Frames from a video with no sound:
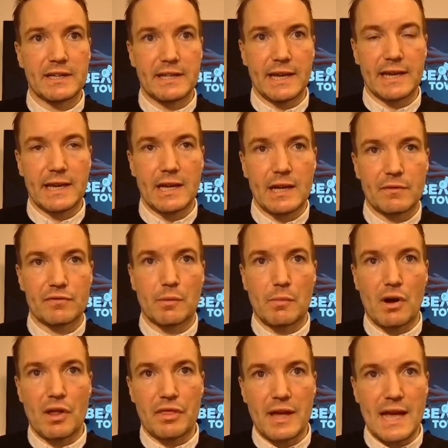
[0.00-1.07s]
data from
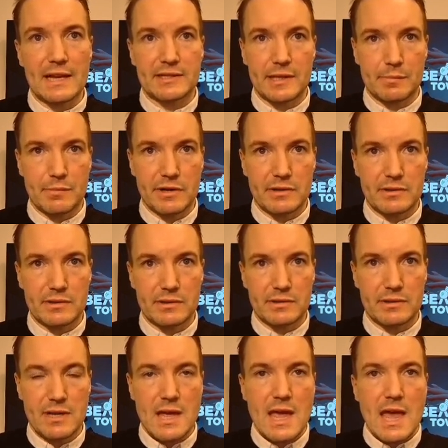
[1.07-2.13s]
other asset models,
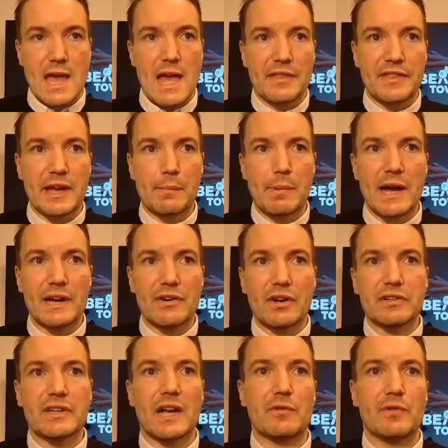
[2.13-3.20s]
and thereby
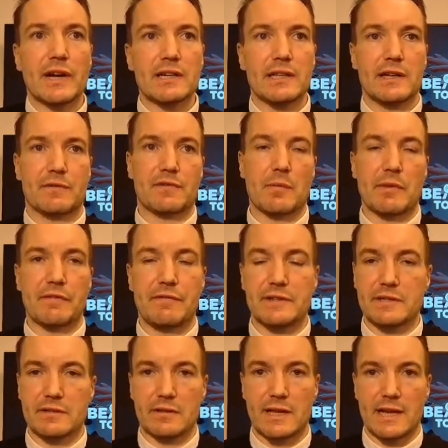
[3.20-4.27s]
not directly from the
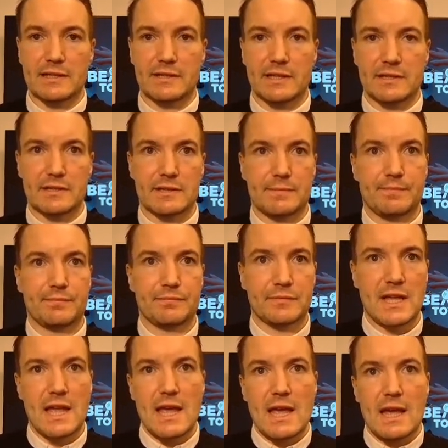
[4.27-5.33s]
physical assets.
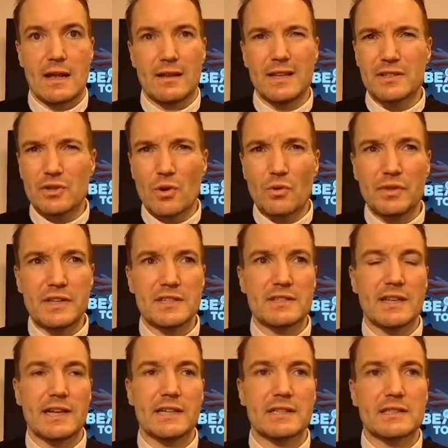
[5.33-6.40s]
Let's call these
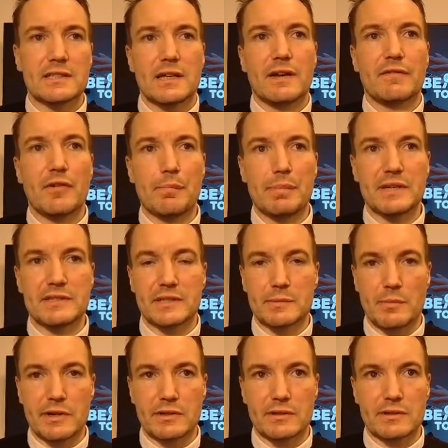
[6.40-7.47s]
layers for business
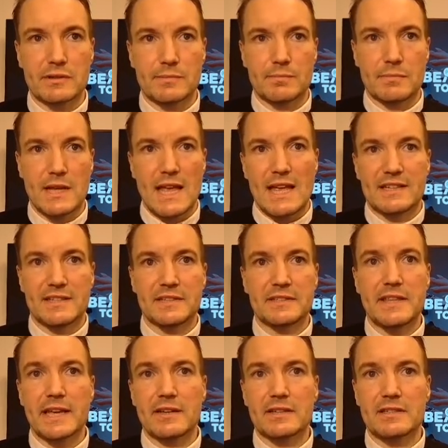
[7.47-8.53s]
models, since
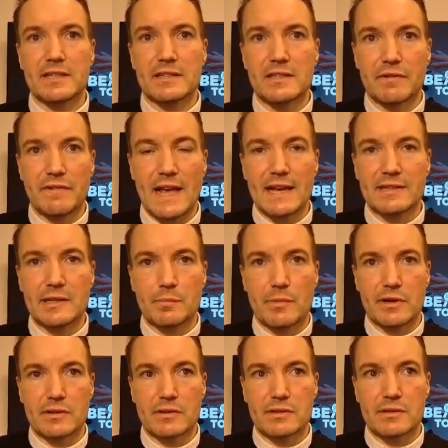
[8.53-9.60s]
they consist of asset
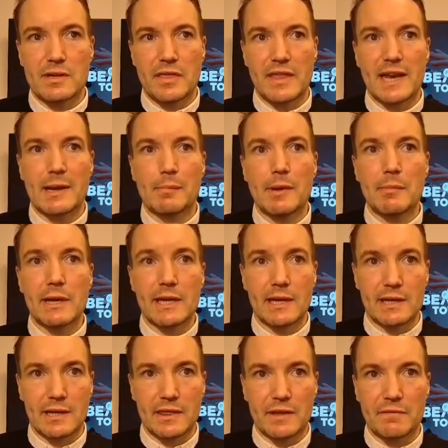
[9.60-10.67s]
models that are
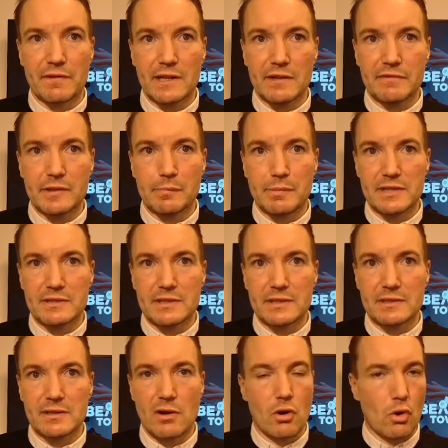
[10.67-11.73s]
mimicking the relevant
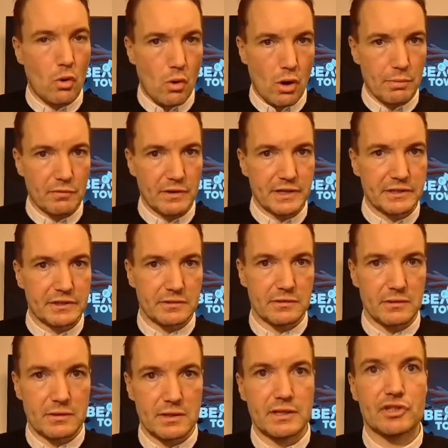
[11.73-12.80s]
business or operational
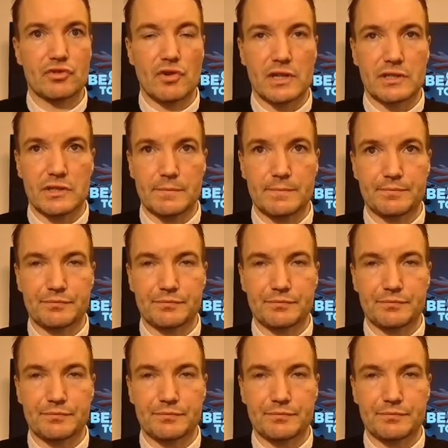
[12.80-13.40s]
structure.